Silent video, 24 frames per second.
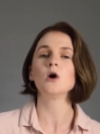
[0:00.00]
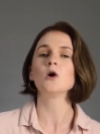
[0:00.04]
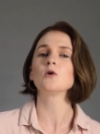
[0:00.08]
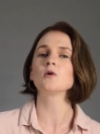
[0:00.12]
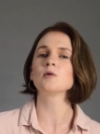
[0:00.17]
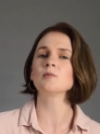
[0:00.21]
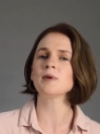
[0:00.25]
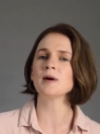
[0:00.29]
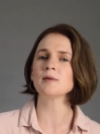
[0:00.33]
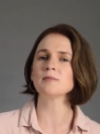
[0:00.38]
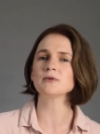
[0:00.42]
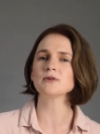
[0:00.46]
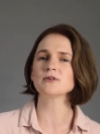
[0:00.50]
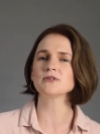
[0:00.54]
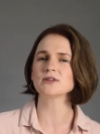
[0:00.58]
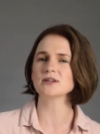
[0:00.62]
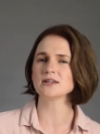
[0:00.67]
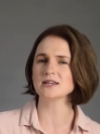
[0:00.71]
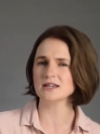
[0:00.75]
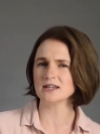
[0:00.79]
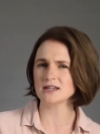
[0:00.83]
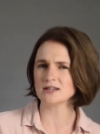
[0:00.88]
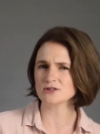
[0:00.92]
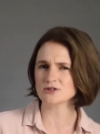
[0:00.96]
Remember, the
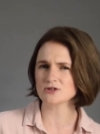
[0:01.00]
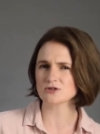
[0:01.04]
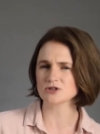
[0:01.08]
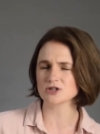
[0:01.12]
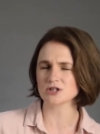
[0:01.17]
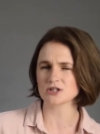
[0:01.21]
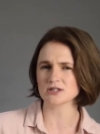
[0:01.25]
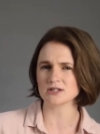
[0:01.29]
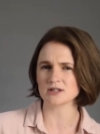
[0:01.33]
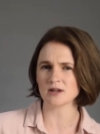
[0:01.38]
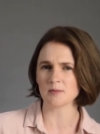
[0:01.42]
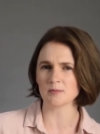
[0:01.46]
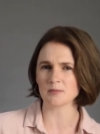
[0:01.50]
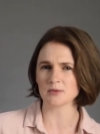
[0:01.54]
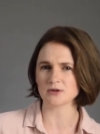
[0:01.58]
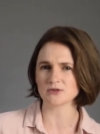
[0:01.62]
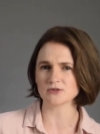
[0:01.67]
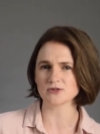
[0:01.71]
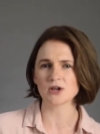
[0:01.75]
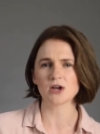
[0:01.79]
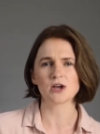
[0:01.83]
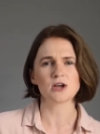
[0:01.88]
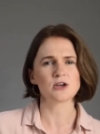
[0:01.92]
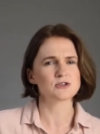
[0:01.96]
keys are just numbers,